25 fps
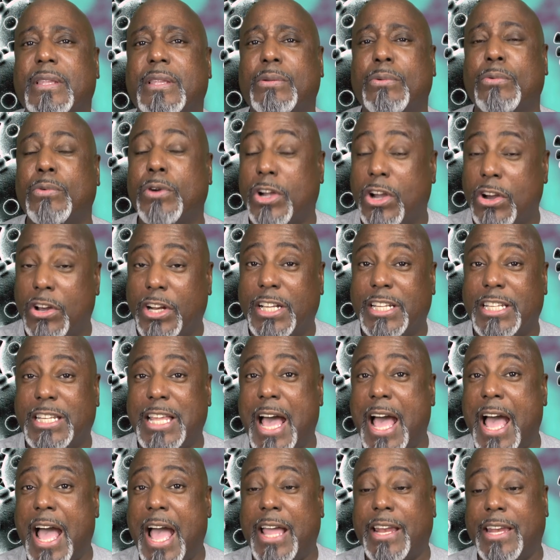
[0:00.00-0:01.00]
were going to
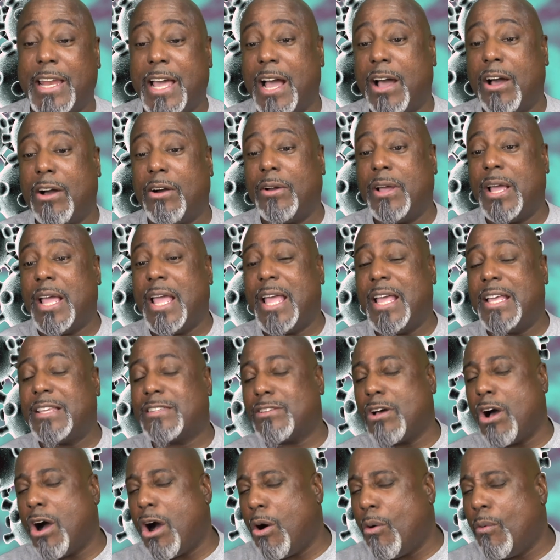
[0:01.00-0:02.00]
die. Now,
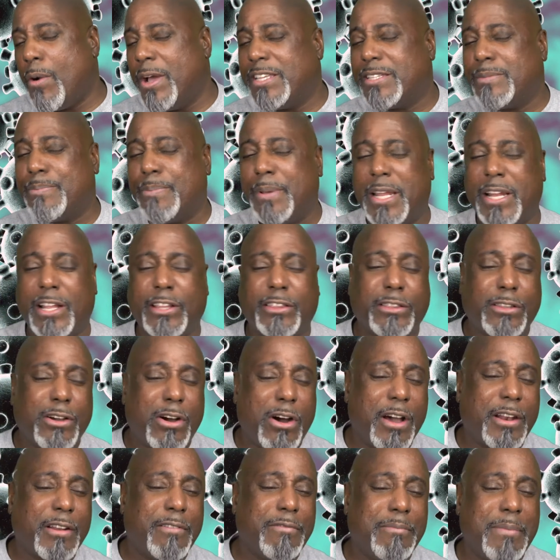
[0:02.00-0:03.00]
it's always been a
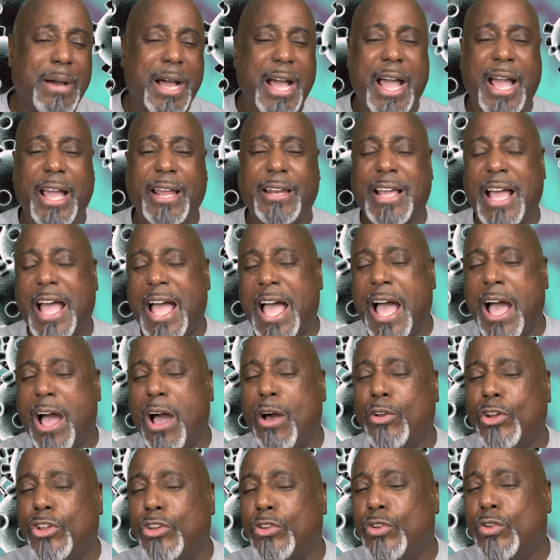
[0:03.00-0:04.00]
thought of mine,
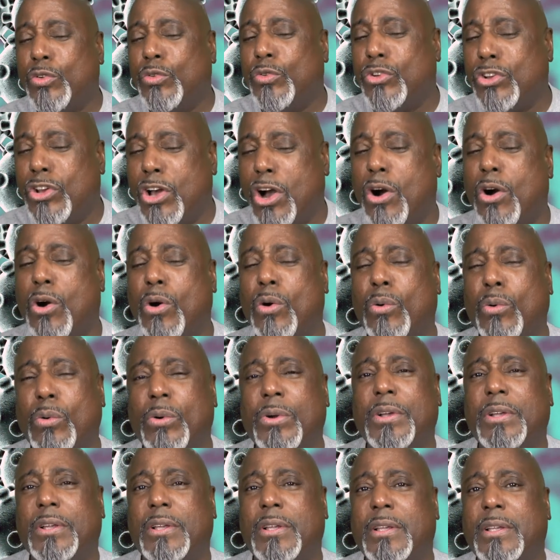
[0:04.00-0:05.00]
how do you know
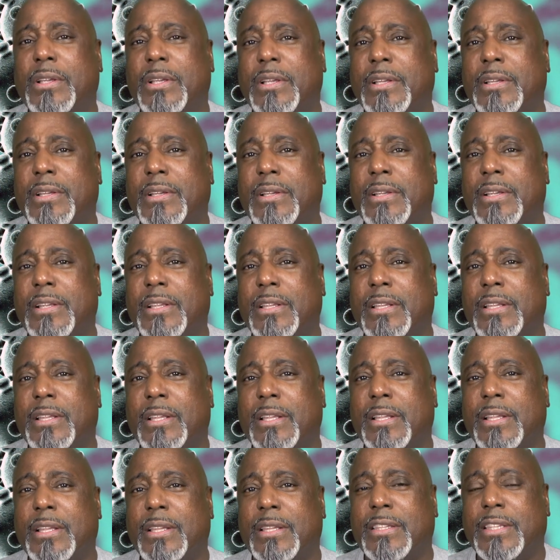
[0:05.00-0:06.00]

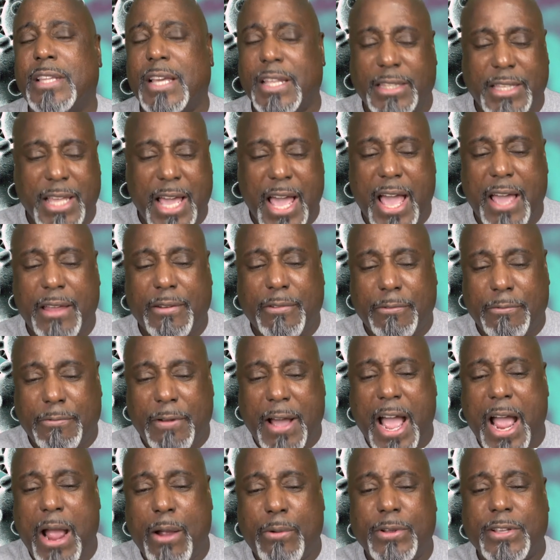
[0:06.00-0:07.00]
that that
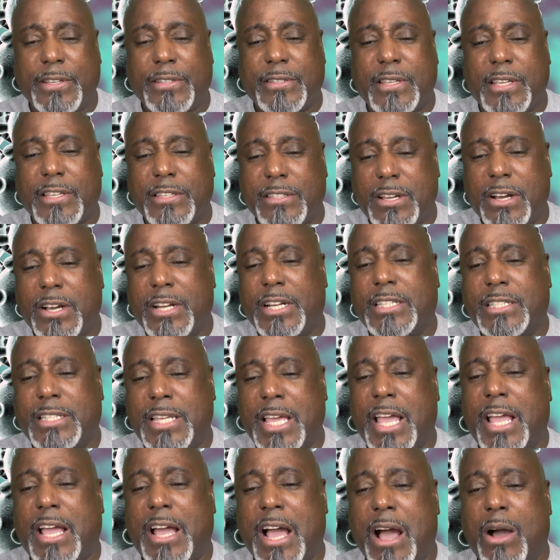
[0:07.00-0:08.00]
virus is going to
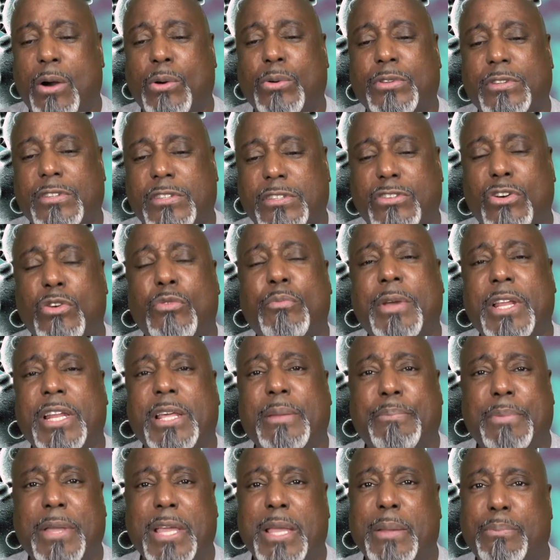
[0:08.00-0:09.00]
take out so many
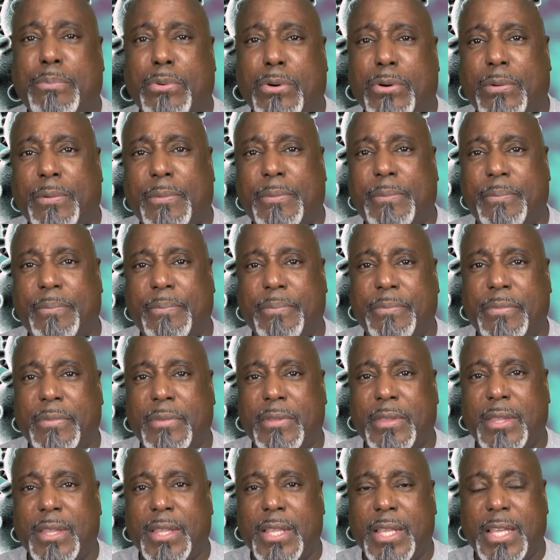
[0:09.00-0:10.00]
people?
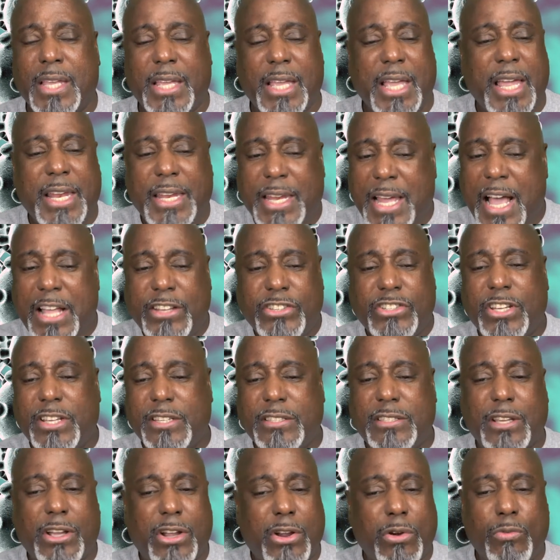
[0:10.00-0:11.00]
And not
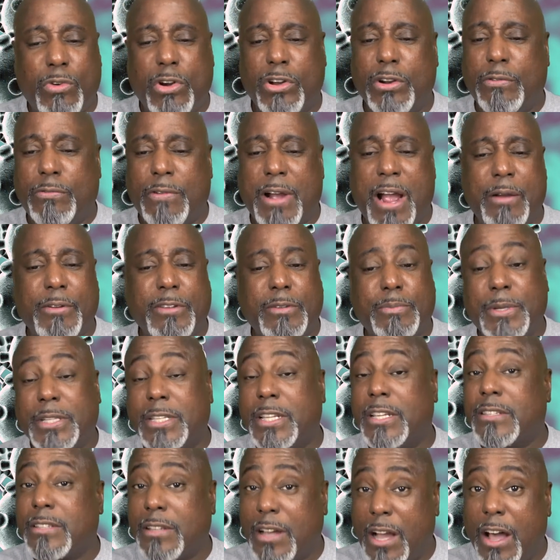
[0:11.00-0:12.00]
just the coronavirus, but
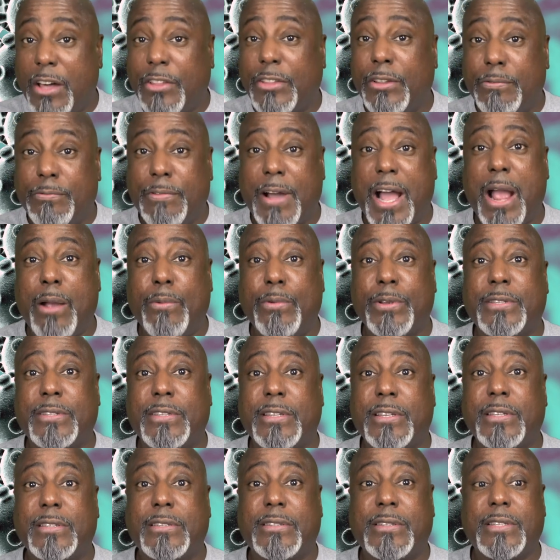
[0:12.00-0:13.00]
there's other
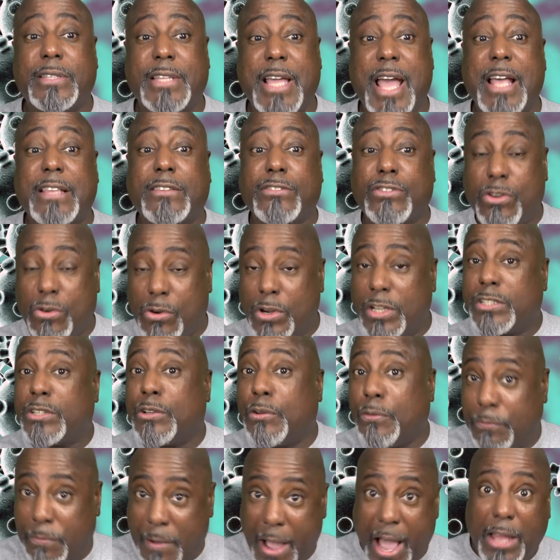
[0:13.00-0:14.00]
viruses that's going to
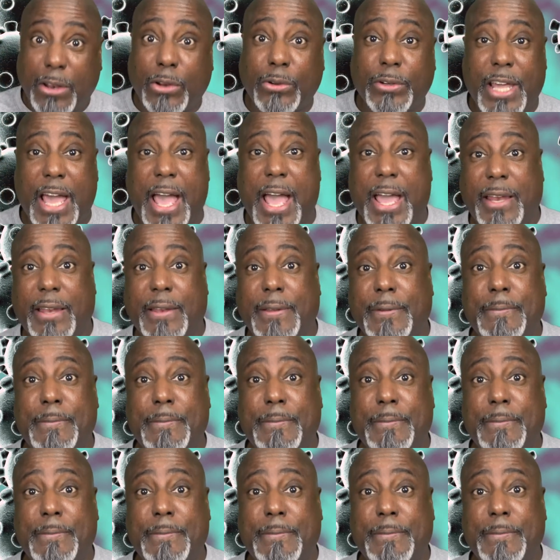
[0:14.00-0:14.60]
follow that.